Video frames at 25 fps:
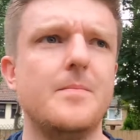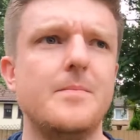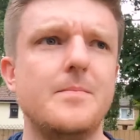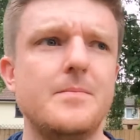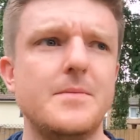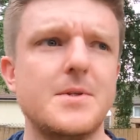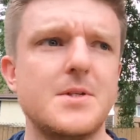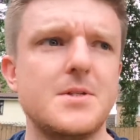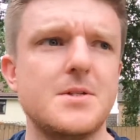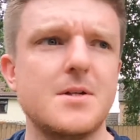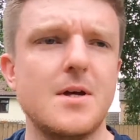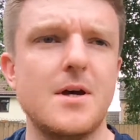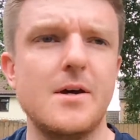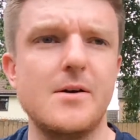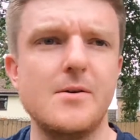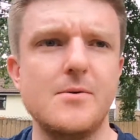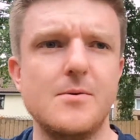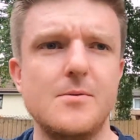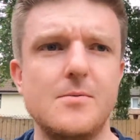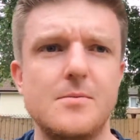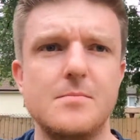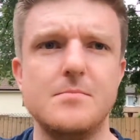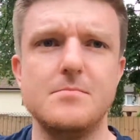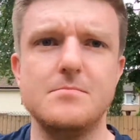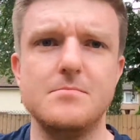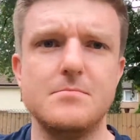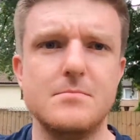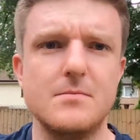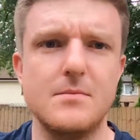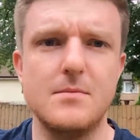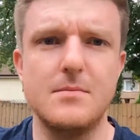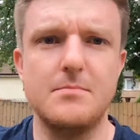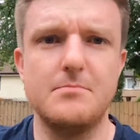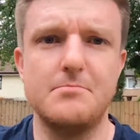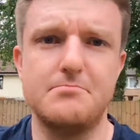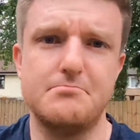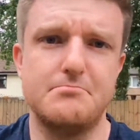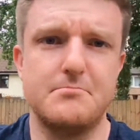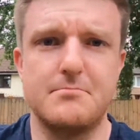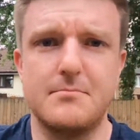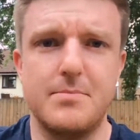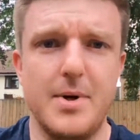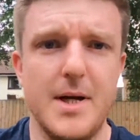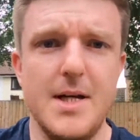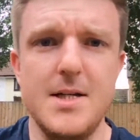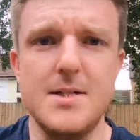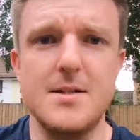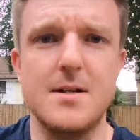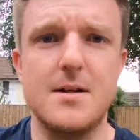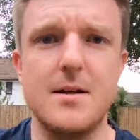So
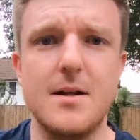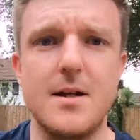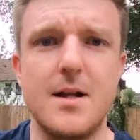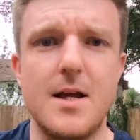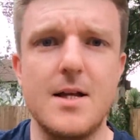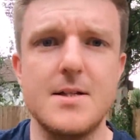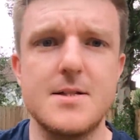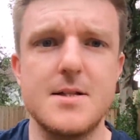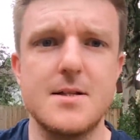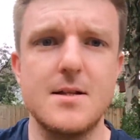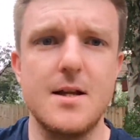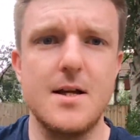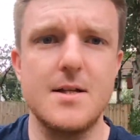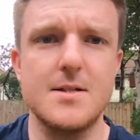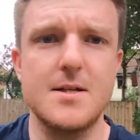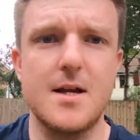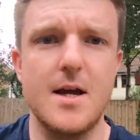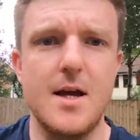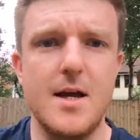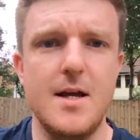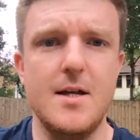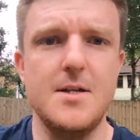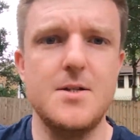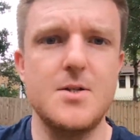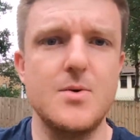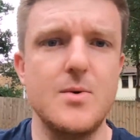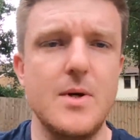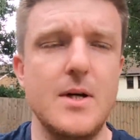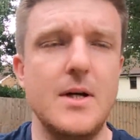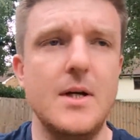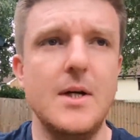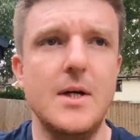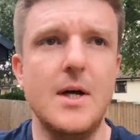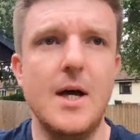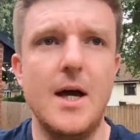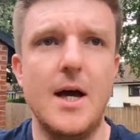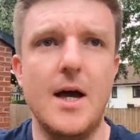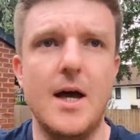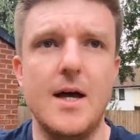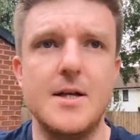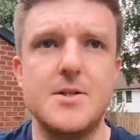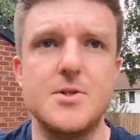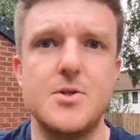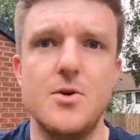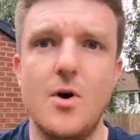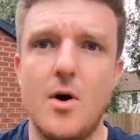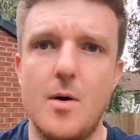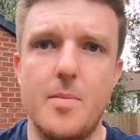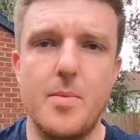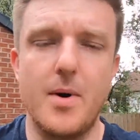basically, let's get into it. It's
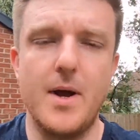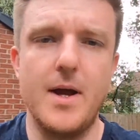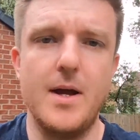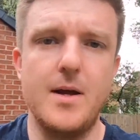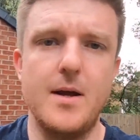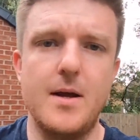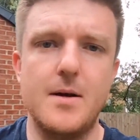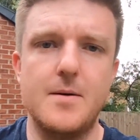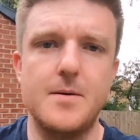not a paid